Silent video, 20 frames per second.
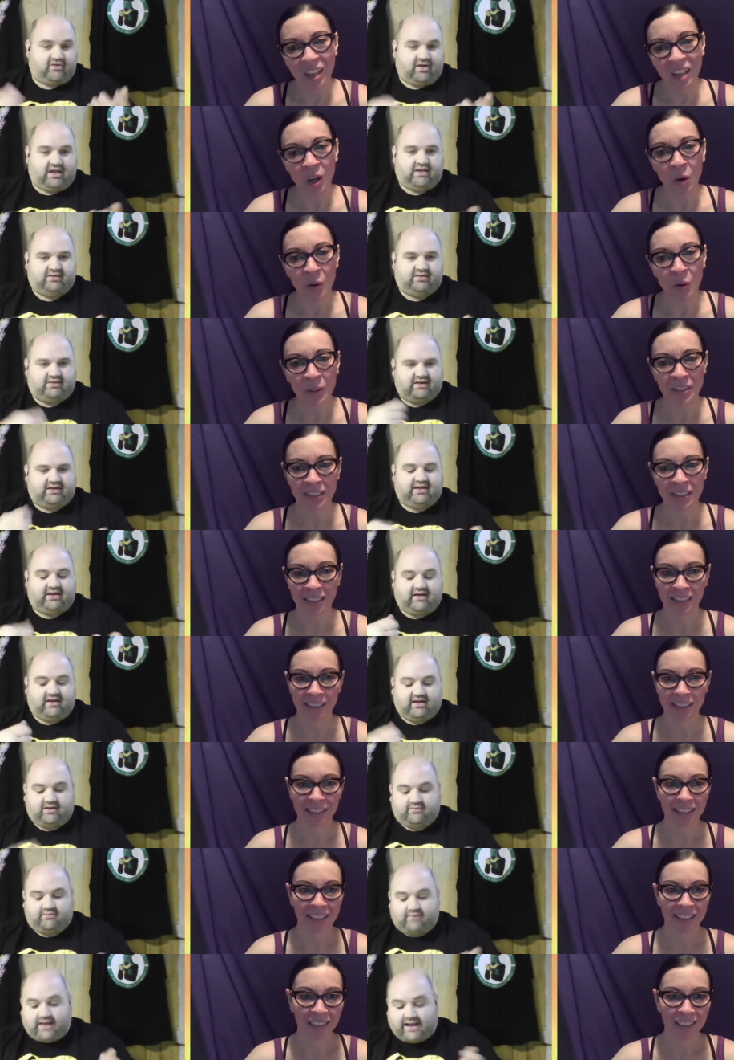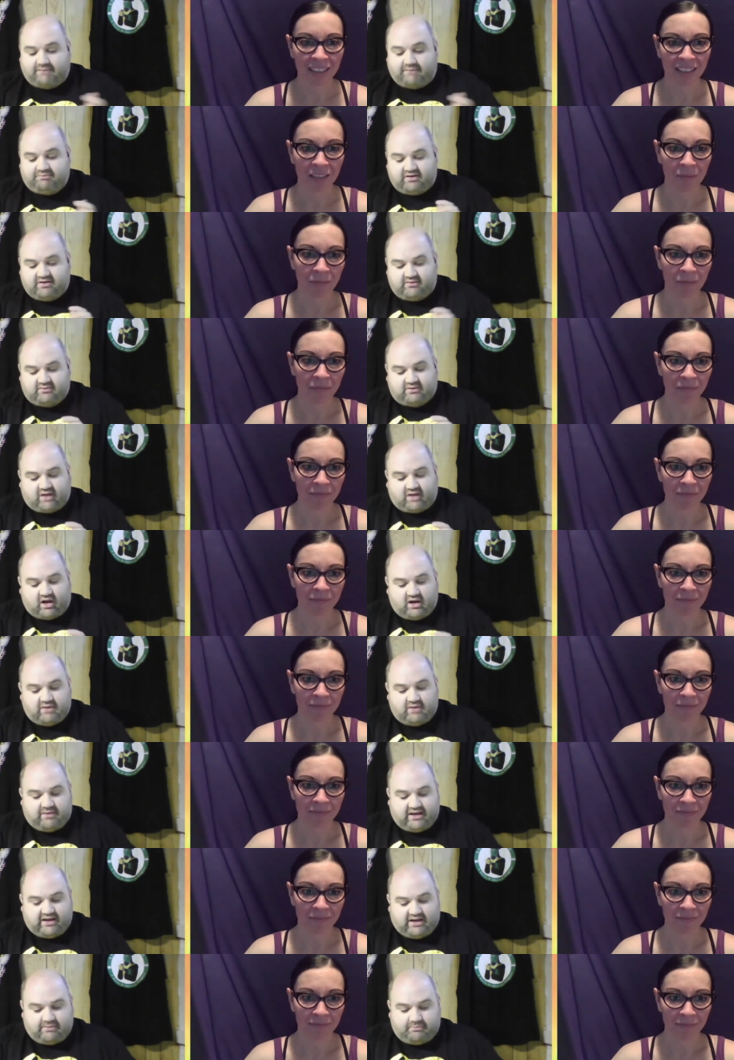Speaker 1: Grey did get it unwrapped, and
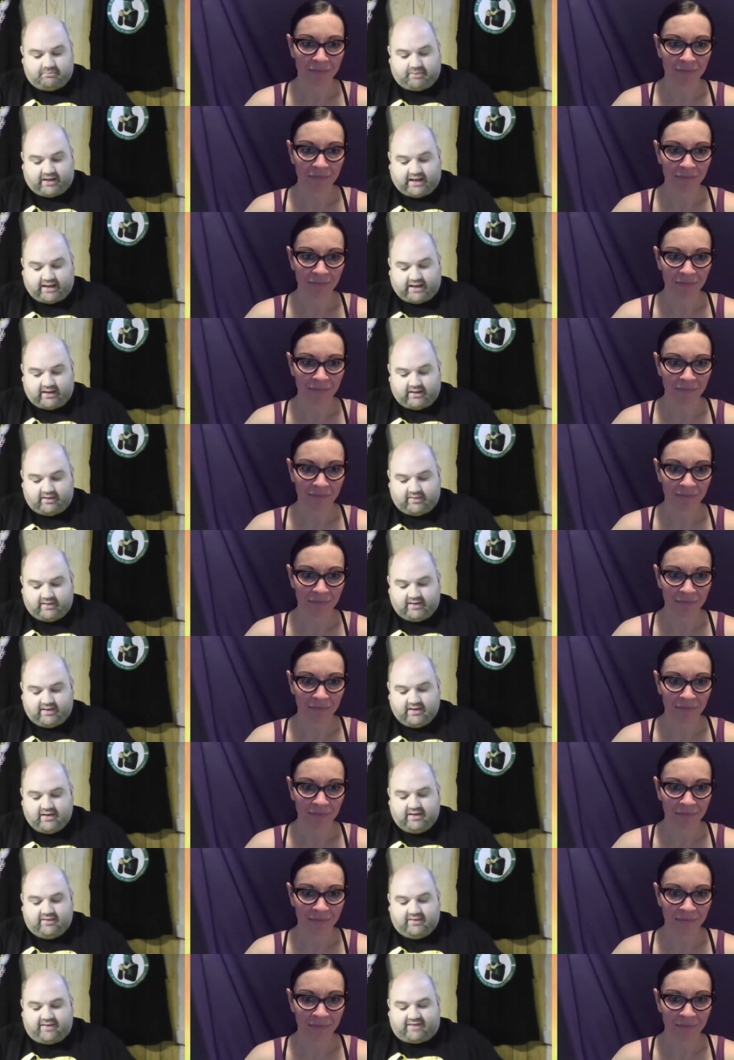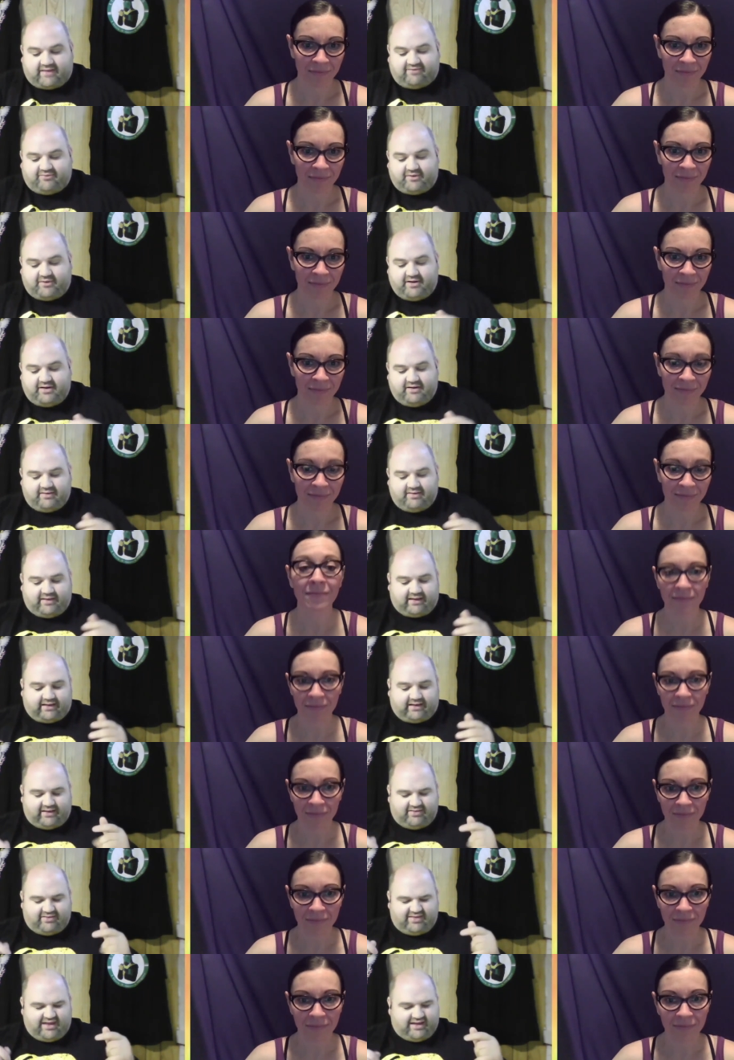Khan made it back. And like, that's when mm-hmm. like
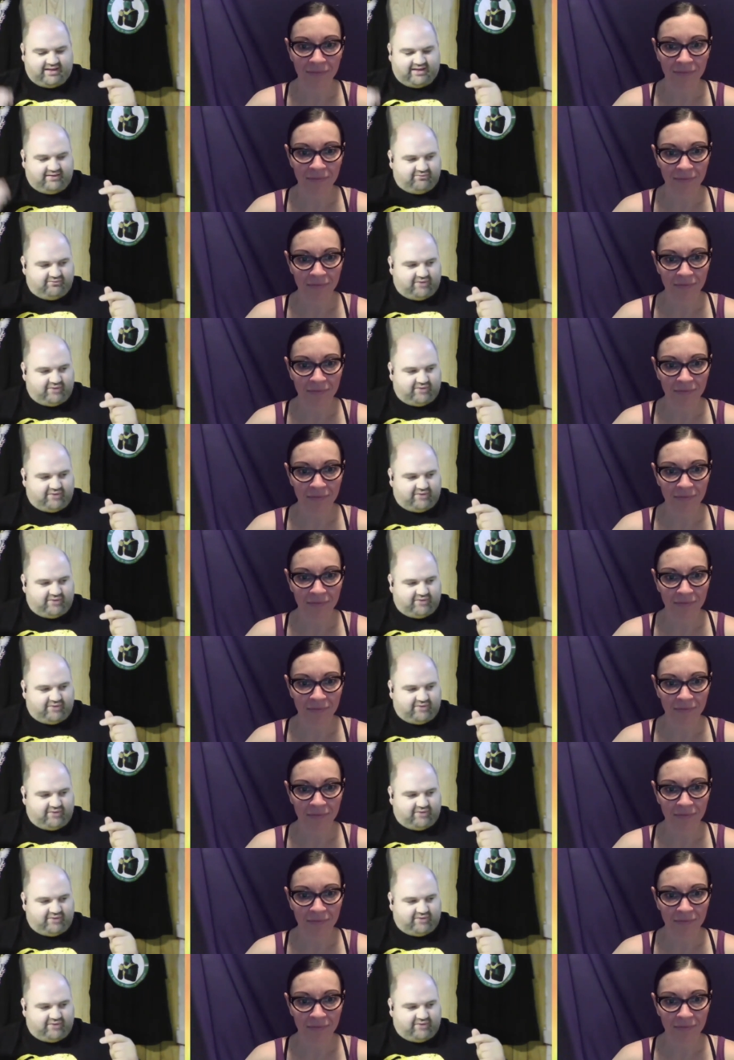I see yeah, he